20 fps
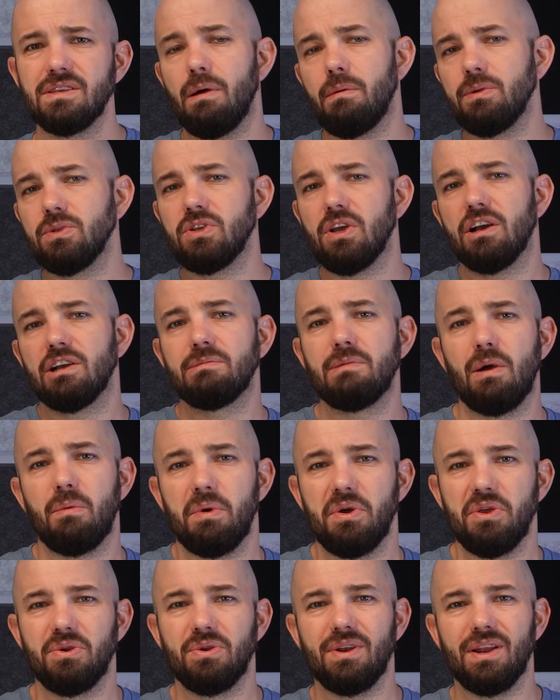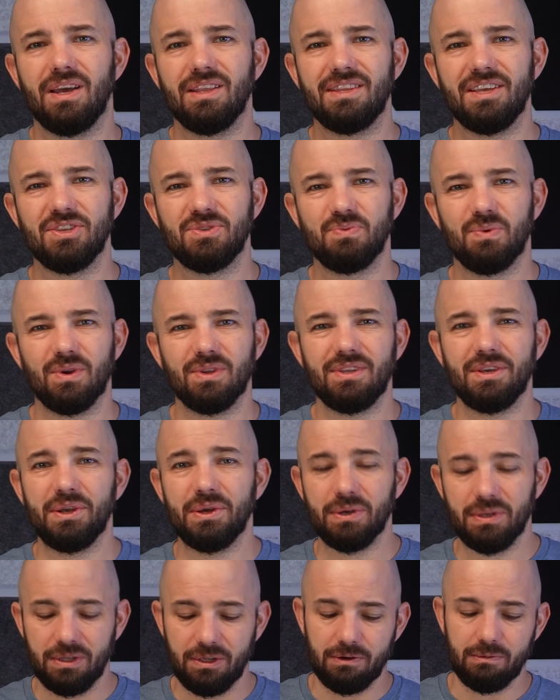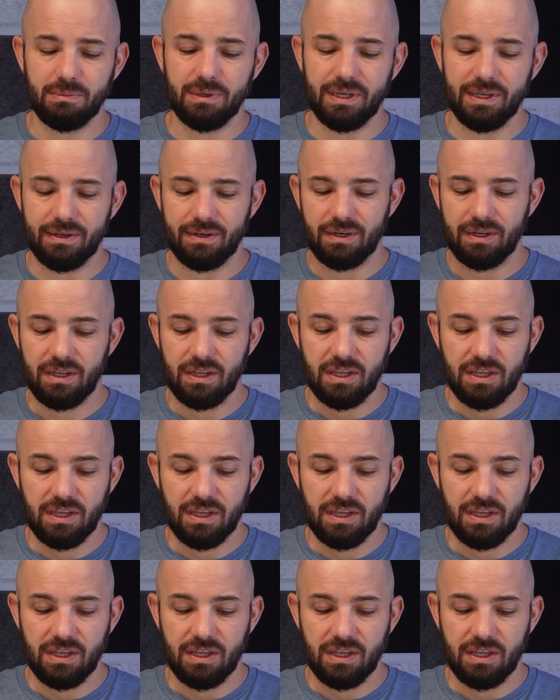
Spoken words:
but we'll talk about whether or not that's worth it here in a little bit.